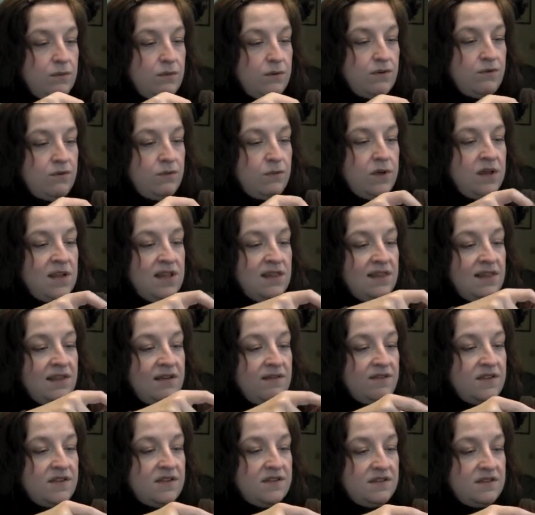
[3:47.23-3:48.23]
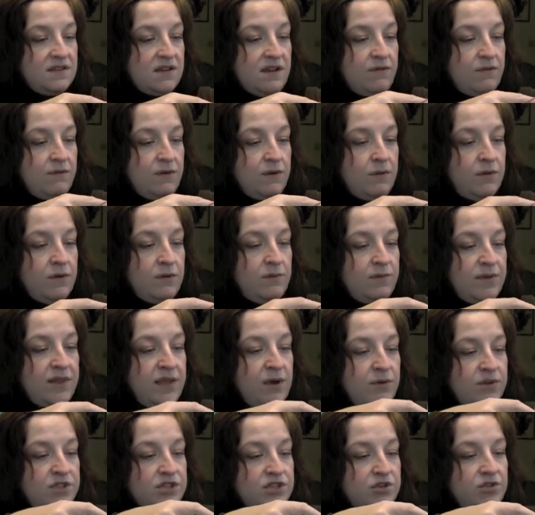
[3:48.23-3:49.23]
If we didn't love this stuff, we wouldn't
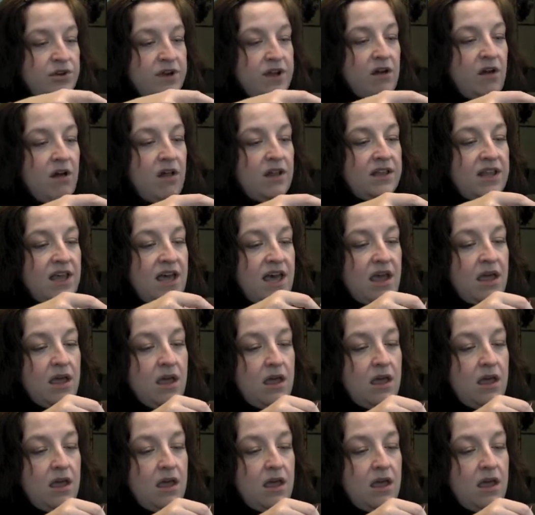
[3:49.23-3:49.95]
play with string all day.